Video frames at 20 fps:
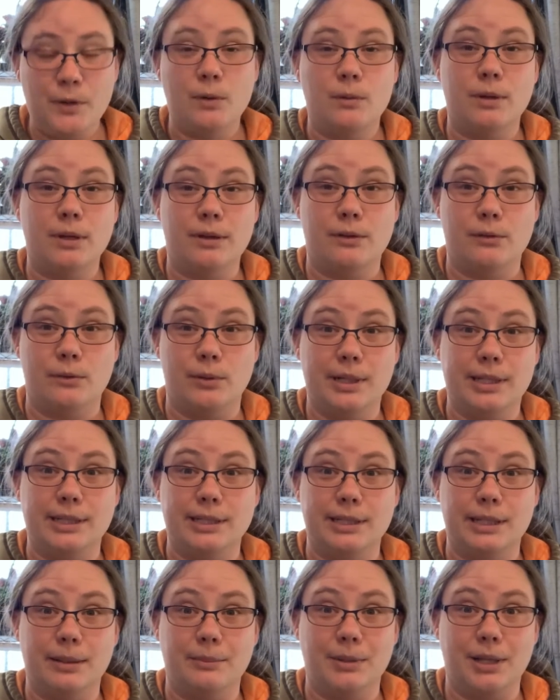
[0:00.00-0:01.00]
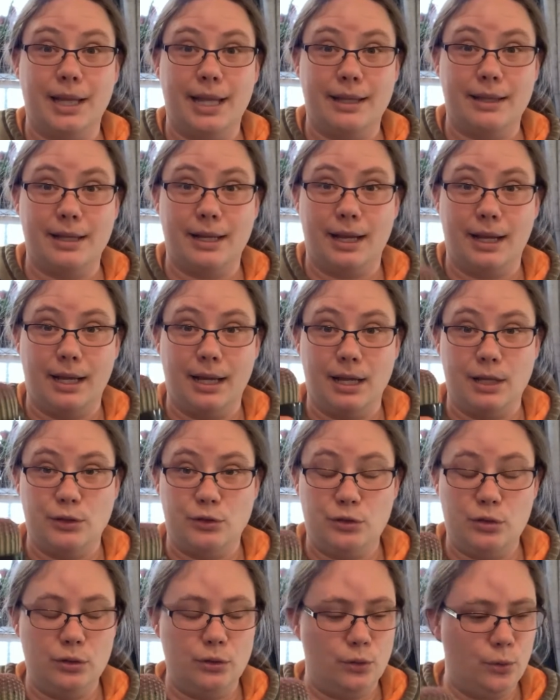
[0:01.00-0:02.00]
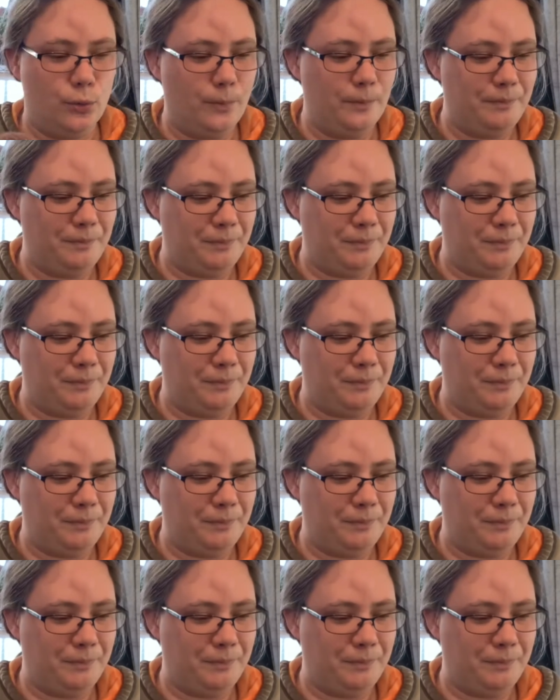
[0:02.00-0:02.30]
One of the reasons I'm glad that I got two.